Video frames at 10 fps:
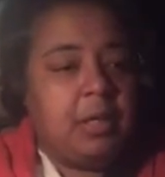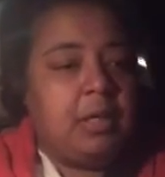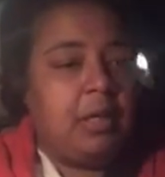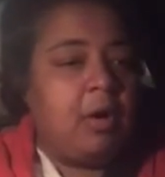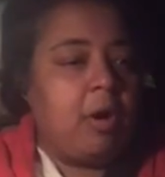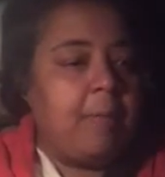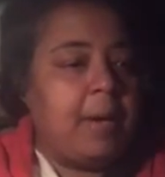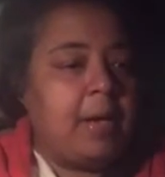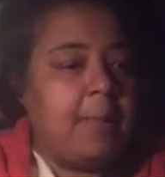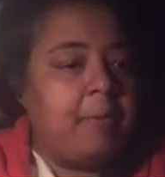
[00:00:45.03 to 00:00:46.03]
the car
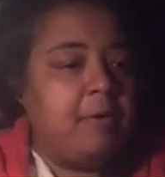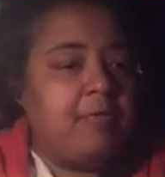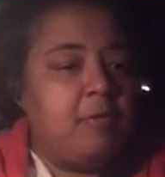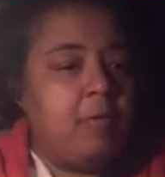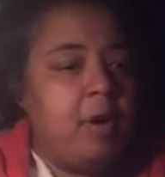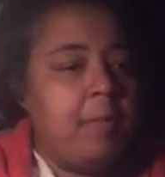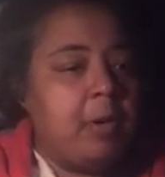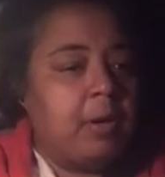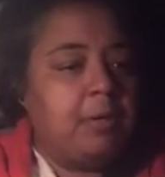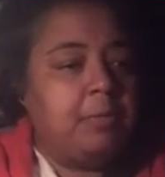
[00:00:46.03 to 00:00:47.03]
mount I bought from
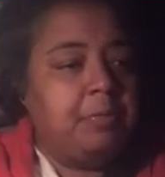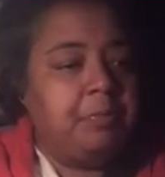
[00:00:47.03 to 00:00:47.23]
Walmart,